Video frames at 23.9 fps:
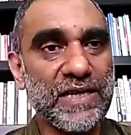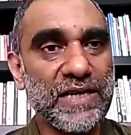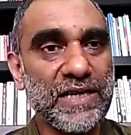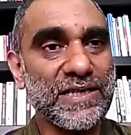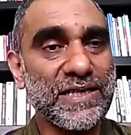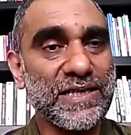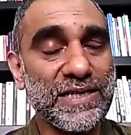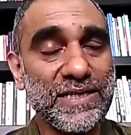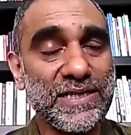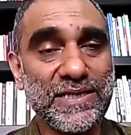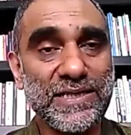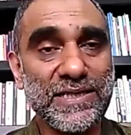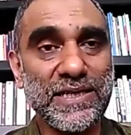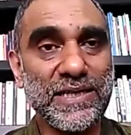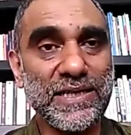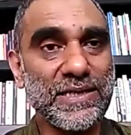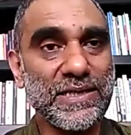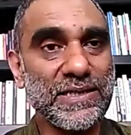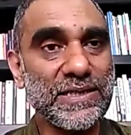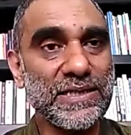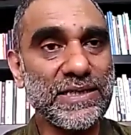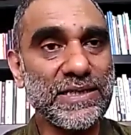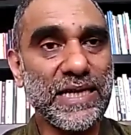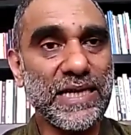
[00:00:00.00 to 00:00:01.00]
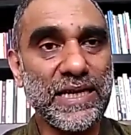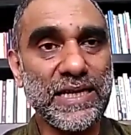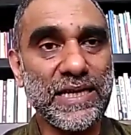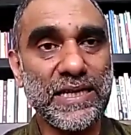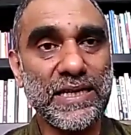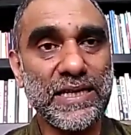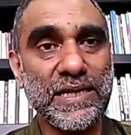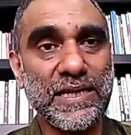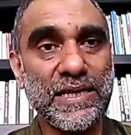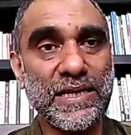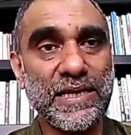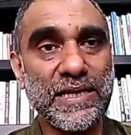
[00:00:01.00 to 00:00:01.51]
who died in violent
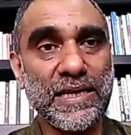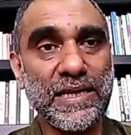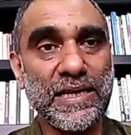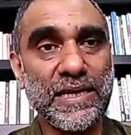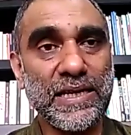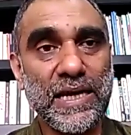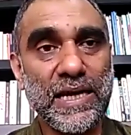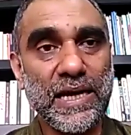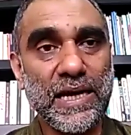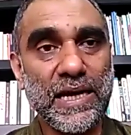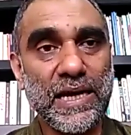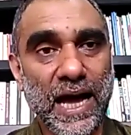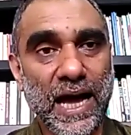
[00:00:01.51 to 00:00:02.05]
incidents and in